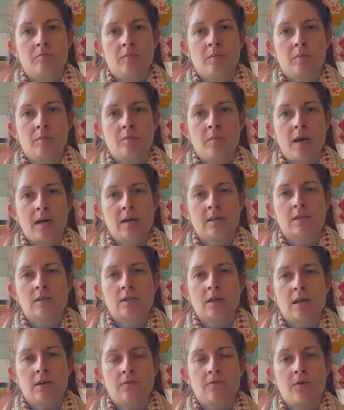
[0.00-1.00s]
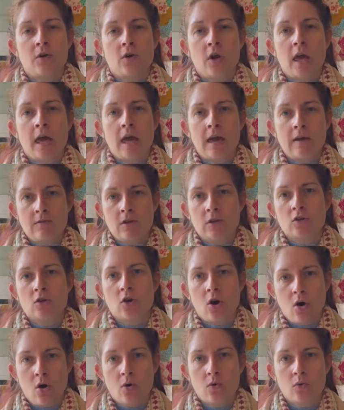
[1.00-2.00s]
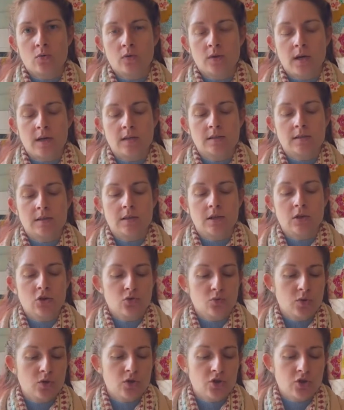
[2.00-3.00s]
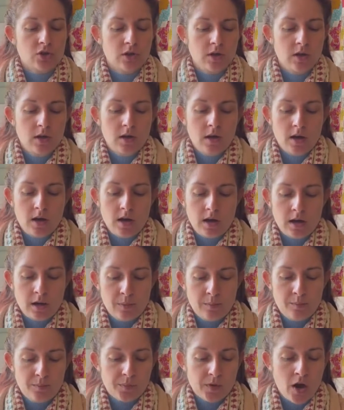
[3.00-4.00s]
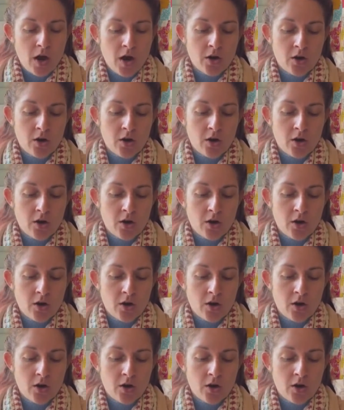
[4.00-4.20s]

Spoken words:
makes it very heavy to hold and stitch, which I